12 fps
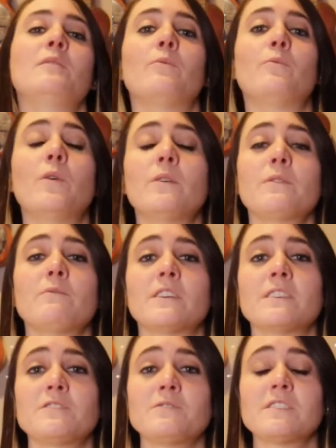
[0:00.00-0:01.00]
What we want
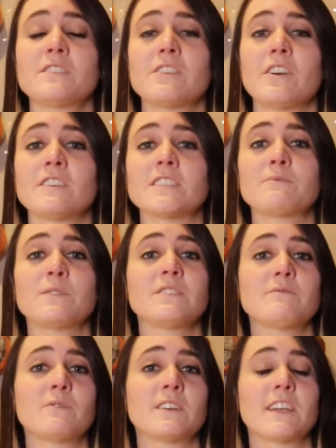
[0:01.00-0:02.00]
to do to start is we
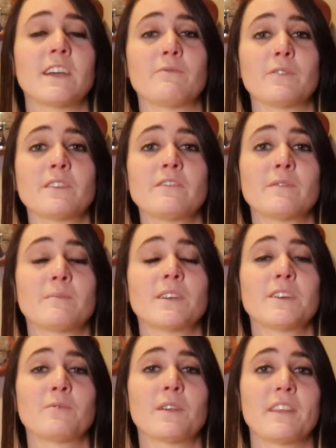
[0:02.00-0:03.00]
just want to get really
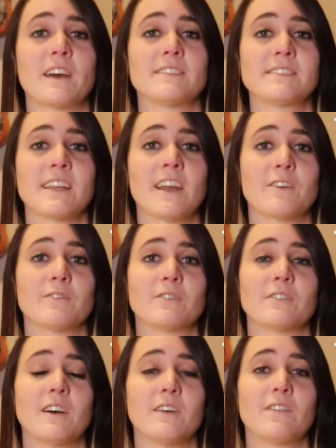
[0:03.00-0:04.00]
familiar with that sound
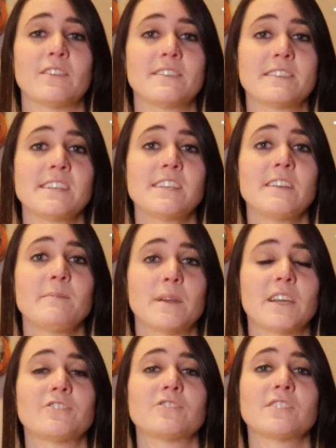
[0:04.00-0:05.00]
of the C
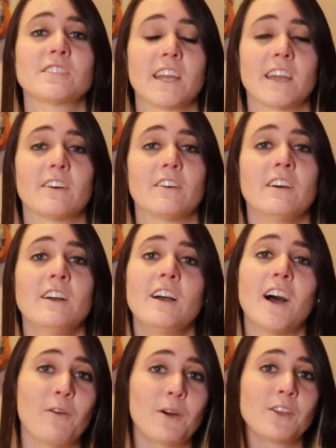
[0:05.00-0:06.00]
major scale.
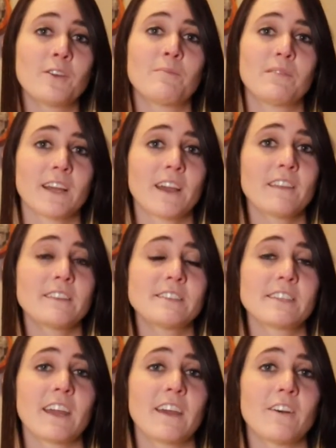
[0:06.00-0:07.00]
I want you to play this
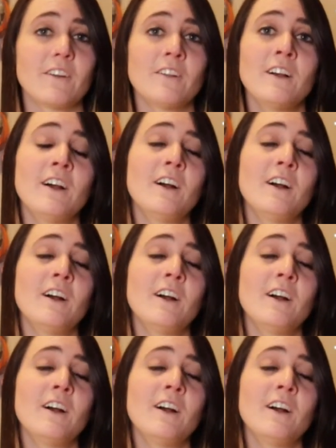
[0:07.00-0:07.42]
scale